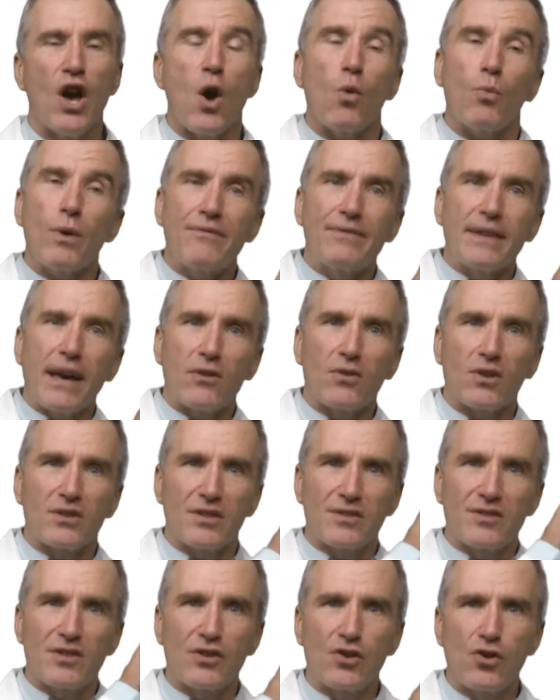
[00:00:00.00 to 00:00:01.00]
we've now got a
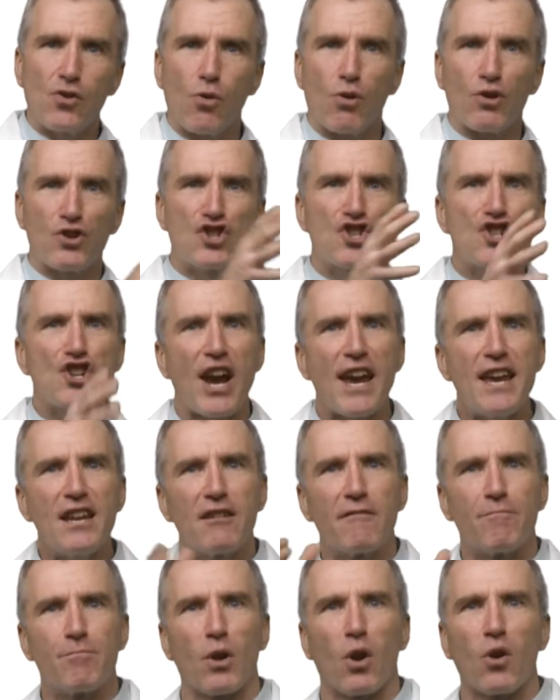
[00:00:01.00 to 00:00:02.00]
secure chain
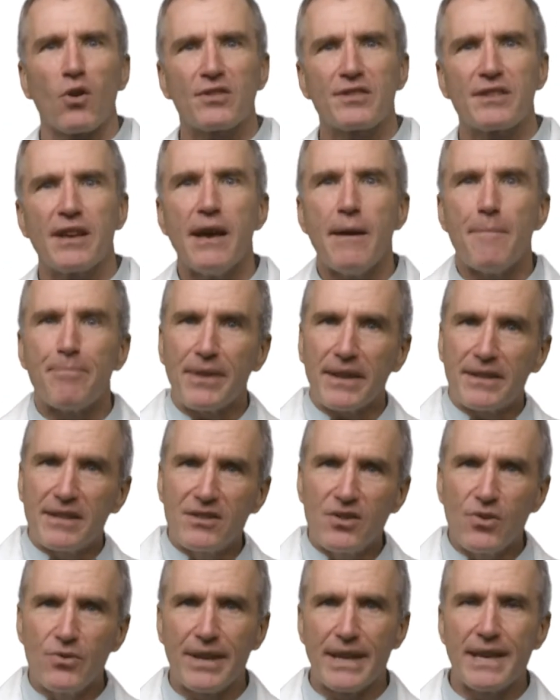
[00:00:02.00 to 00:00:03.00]
of blocks that is
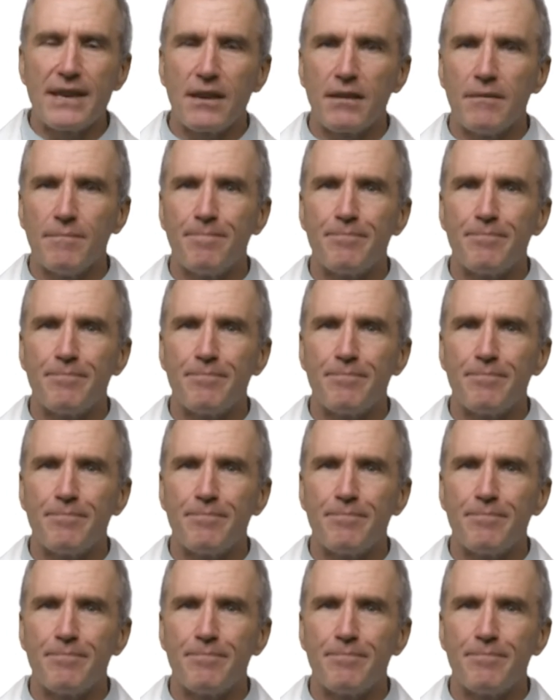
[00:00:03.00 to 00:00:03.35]
unique,